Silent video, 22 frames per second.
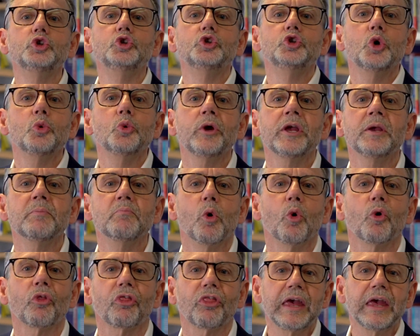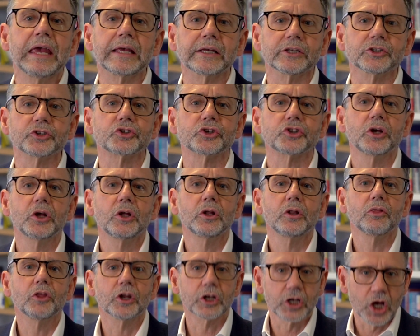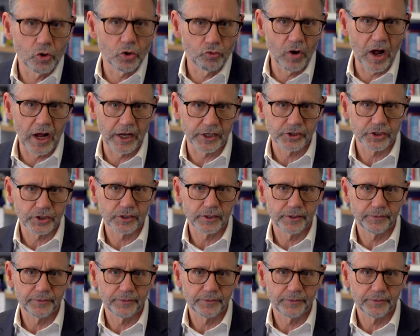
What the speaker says: doing more things that go right.